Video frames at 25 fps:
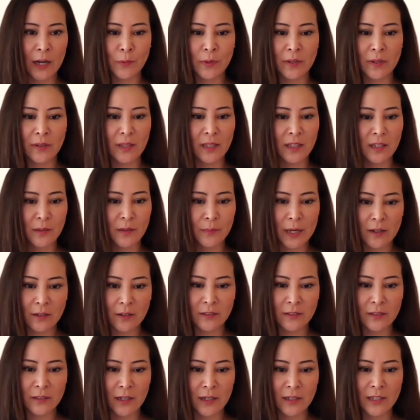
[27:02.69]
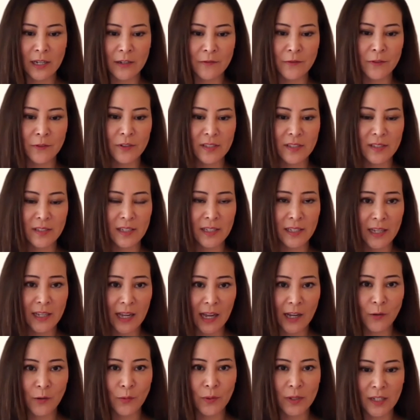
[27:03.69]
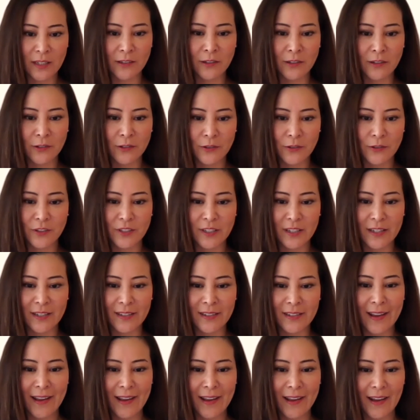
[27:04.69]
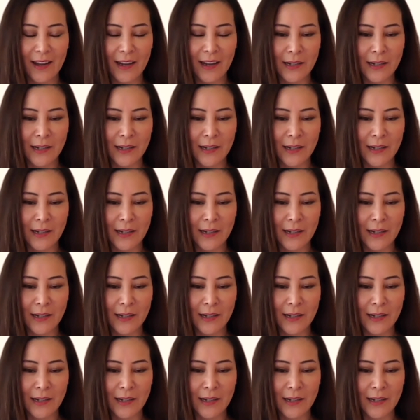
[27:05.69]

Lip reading: How we think about diversity, equity, inclusion.